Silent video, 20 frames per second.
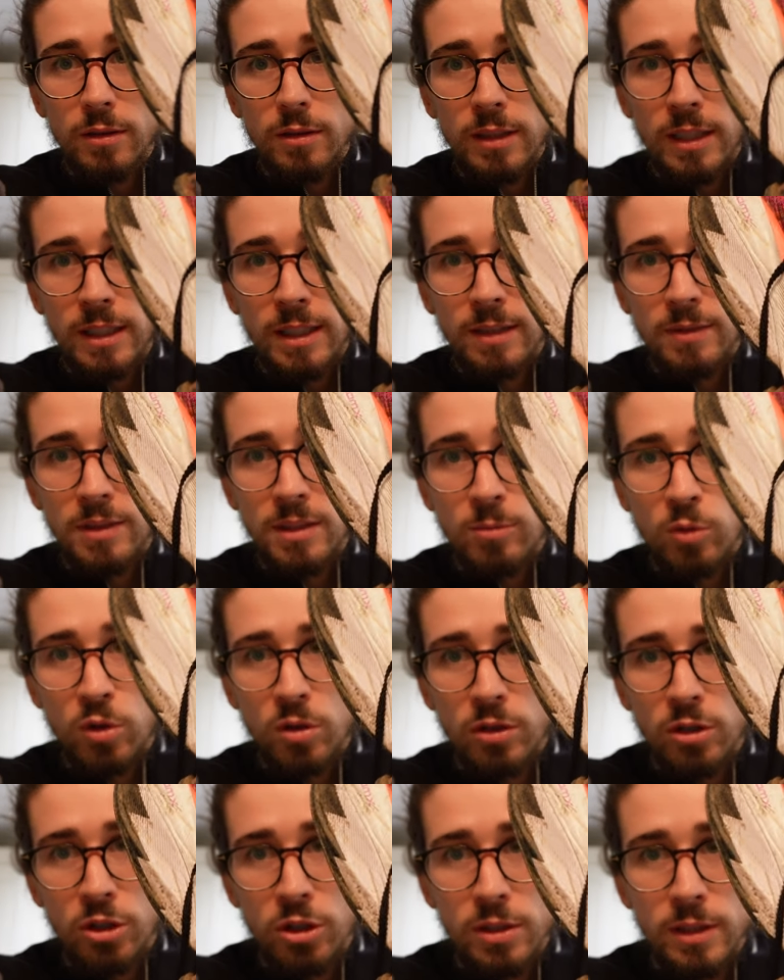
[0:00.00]
that gives you more
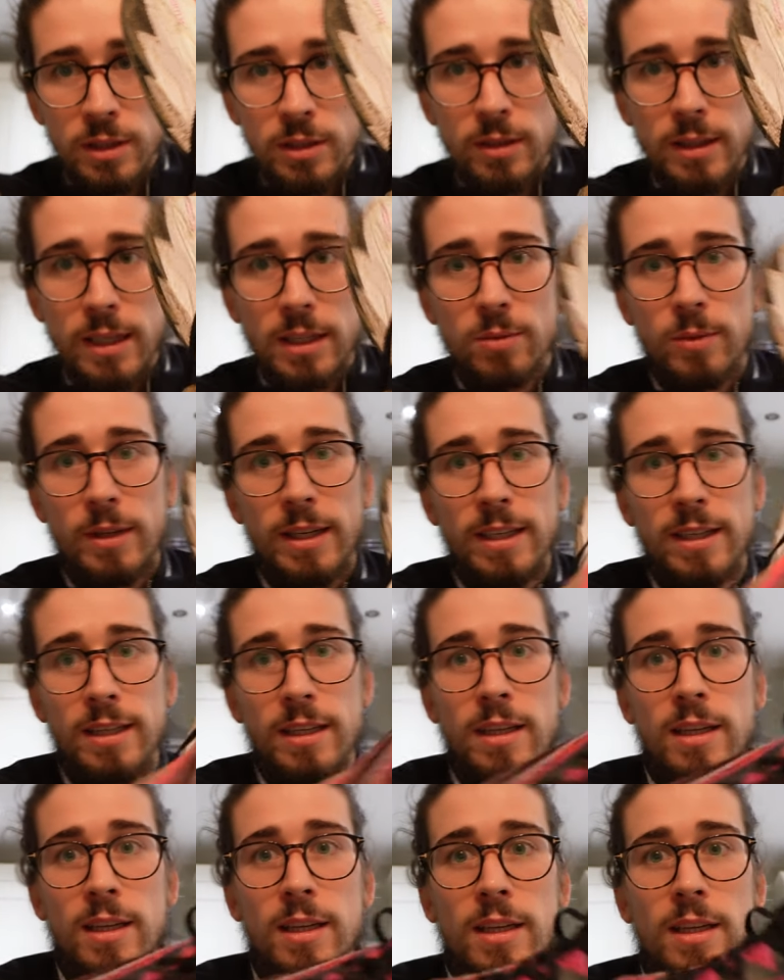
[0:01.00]
cushioning. That's why
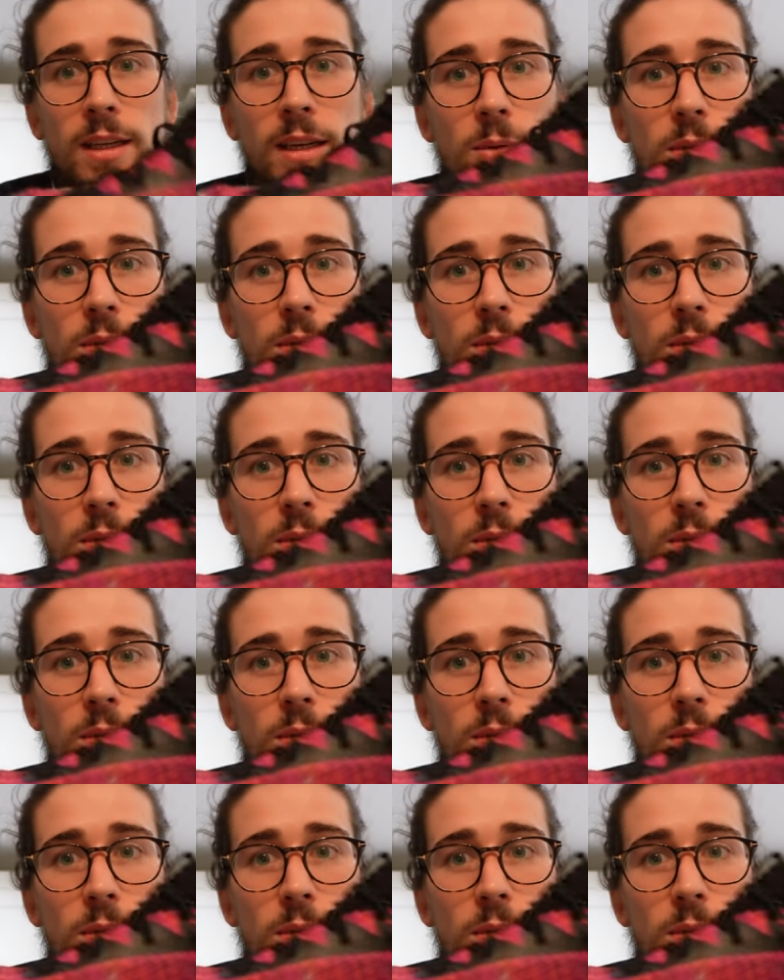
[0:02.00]
I